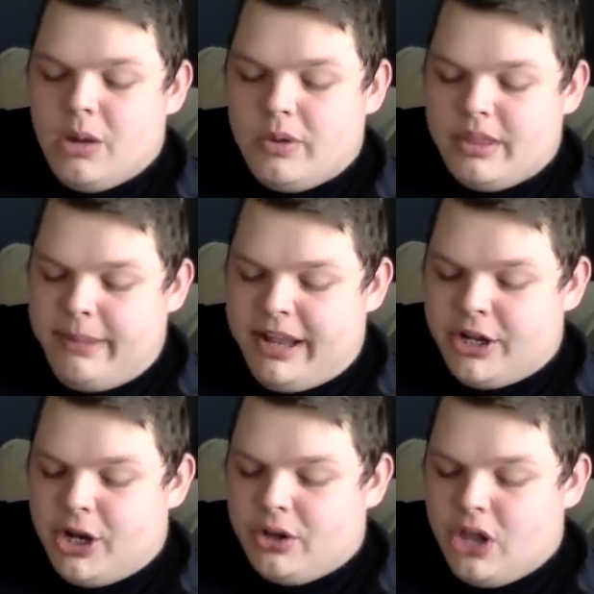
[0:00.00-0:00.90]
where the
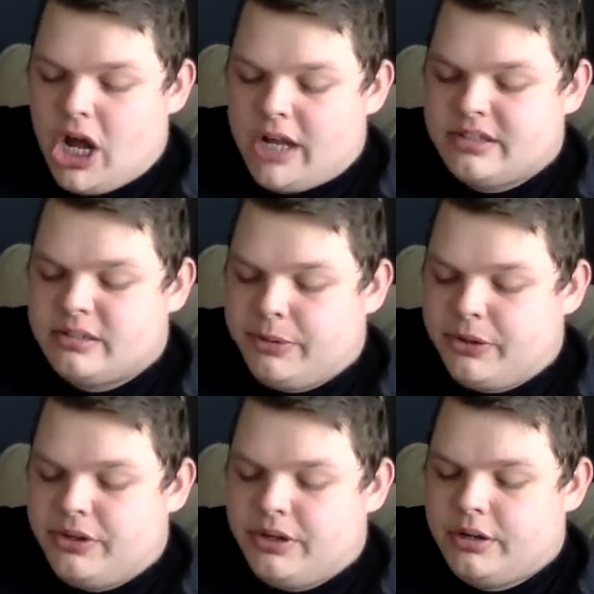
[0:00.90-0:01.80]
manicured lawn
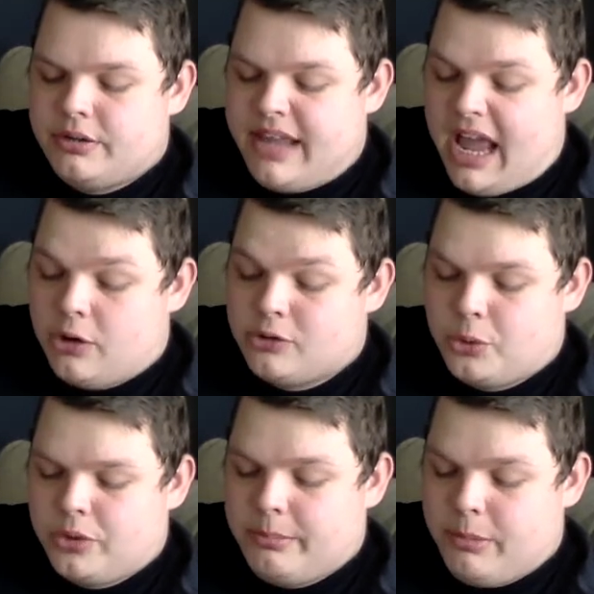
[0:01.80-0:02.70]
spilled down
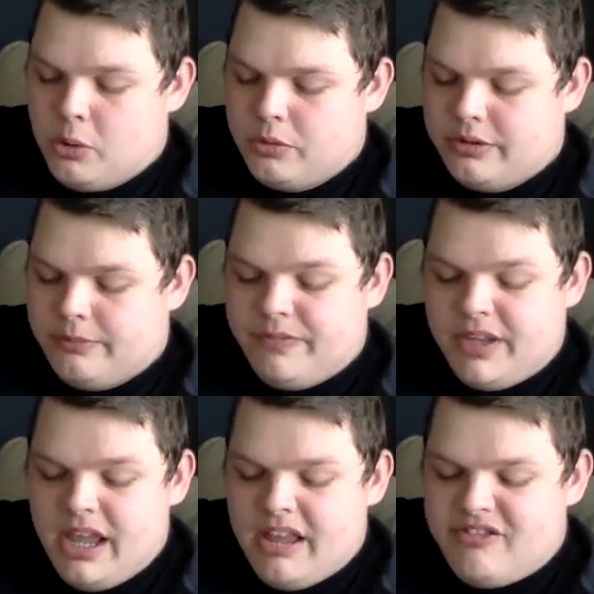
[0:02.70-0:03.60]
toward the moat.